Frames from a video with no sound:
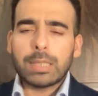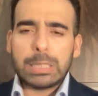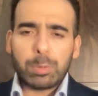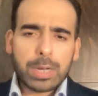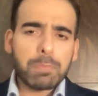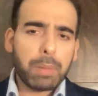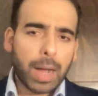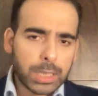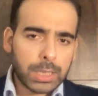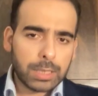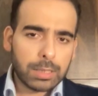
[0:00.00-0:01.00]
even in
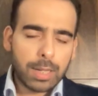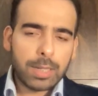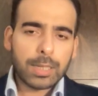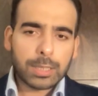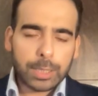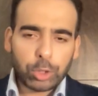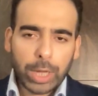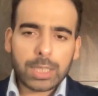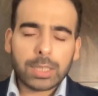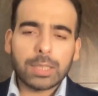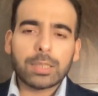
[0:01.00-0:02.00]
passing,
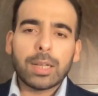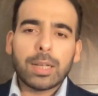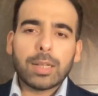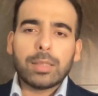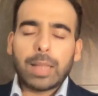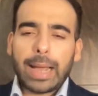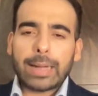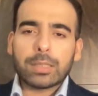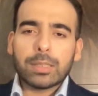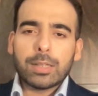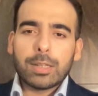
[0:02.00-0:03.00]
suggested
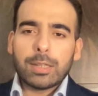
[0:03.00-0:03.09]
that